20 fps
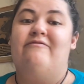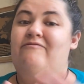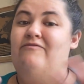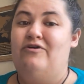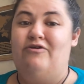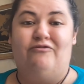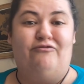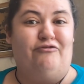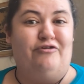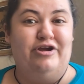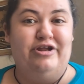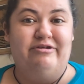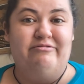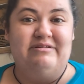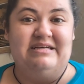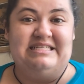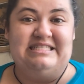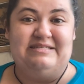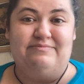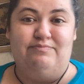Feel free to
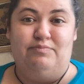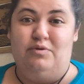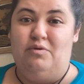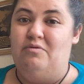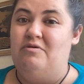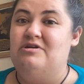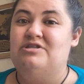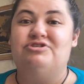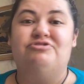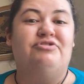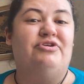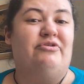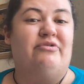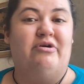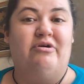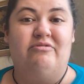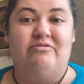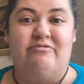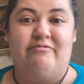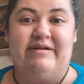explore, do your
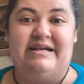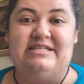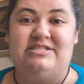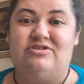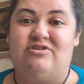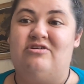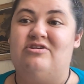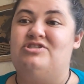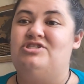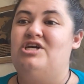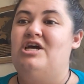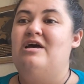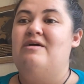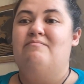own research,